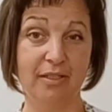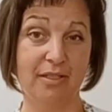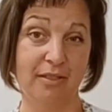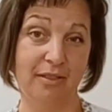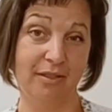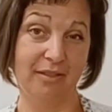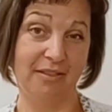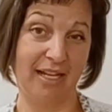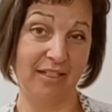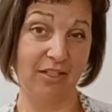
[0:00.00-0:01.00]
is the
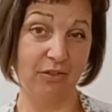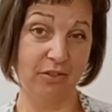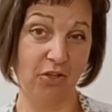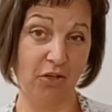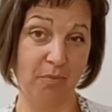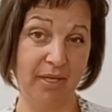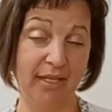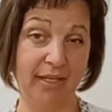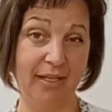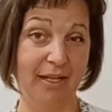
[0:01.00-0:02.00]
technical term.
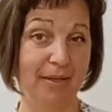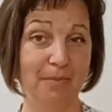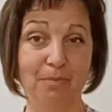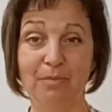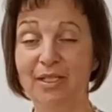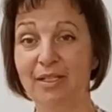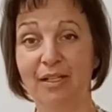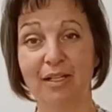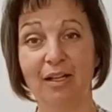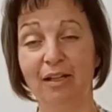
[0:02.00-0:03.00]

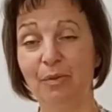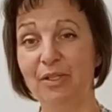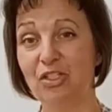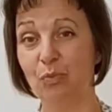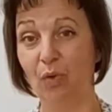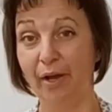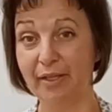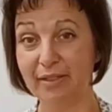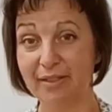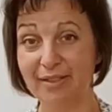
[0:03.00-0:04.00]
Call it what you want,
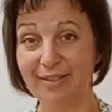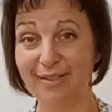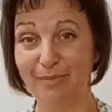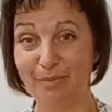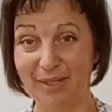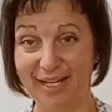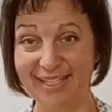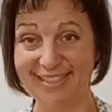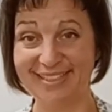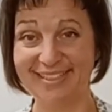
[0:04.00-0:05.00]
but
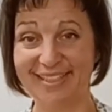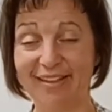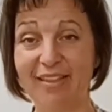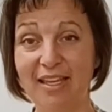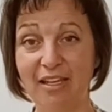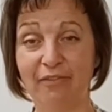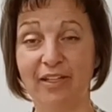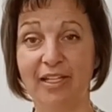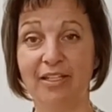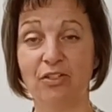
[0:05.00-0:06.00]
think of
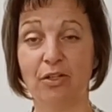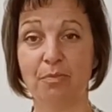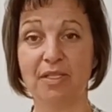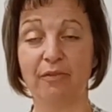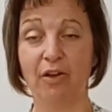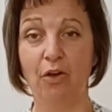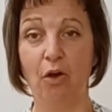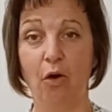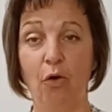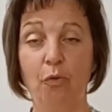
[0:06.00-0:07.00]
it in terms of
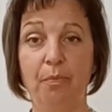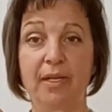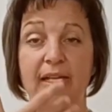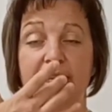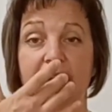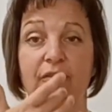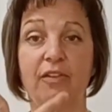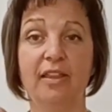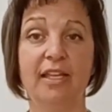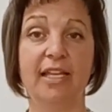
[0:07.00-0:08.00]
opening
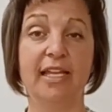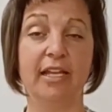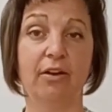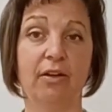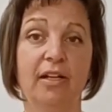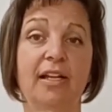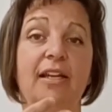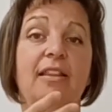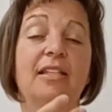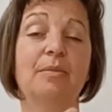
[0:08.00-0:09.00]
everything here
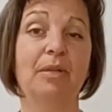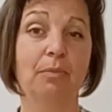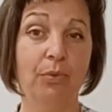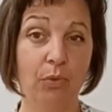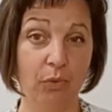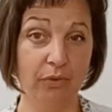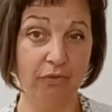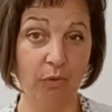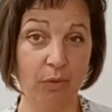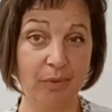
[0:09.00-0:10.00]
that's been pulled
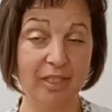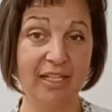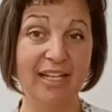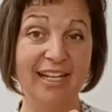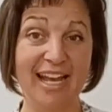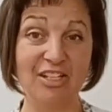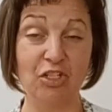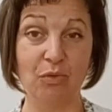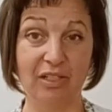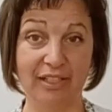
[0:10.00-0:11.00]
forward and has
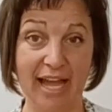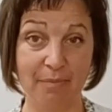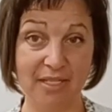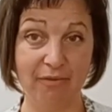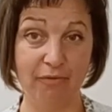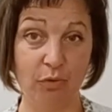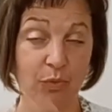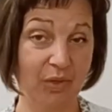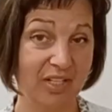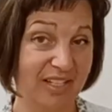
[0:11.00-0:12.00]
you collapsing
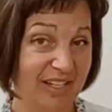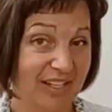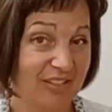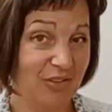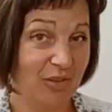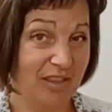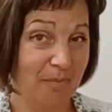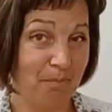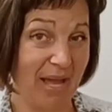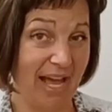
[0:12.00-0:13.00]
forward, so that the
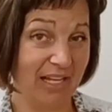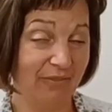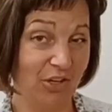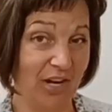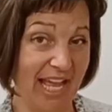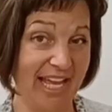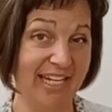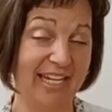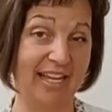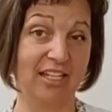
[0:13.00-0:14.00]
back of your head
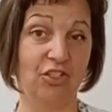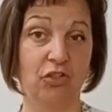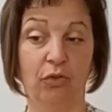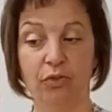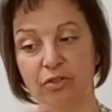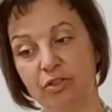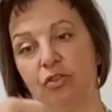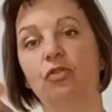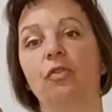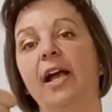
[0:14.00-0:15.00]
and neck and shoulders are
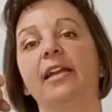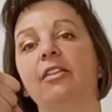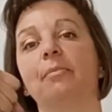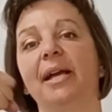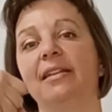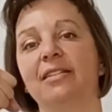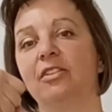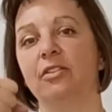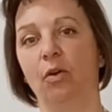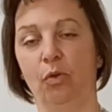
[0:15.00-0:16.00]
trying their best
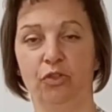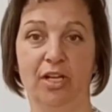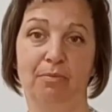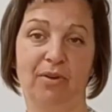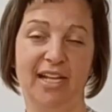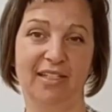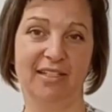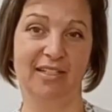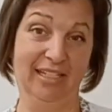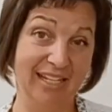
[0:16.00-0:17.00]
to hold you upright.
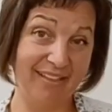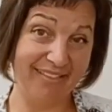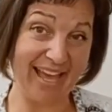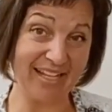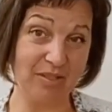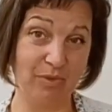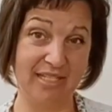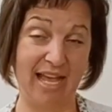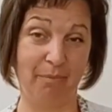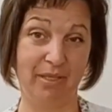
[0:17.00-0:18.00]
That's
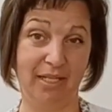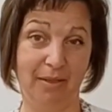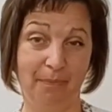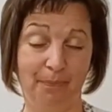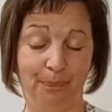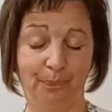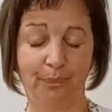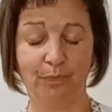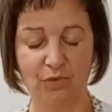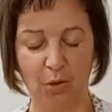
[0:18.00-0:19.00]
what's happening.
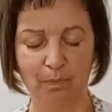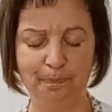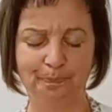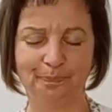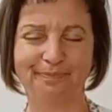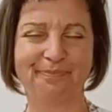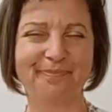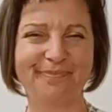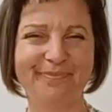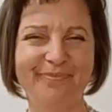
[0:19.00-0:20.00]
So
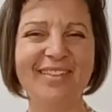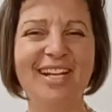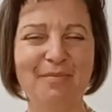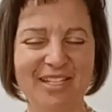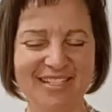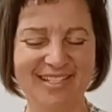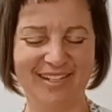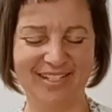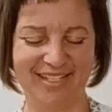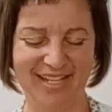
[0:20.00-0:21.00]
I'm going to
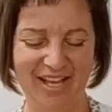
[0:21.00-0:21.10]
start to